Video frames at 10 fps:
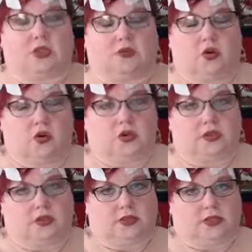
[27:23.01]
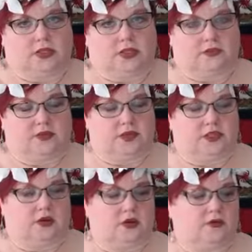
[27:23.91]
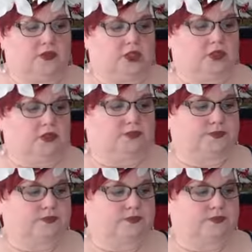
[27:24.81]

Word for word: Of course, don't do this if it's artificial.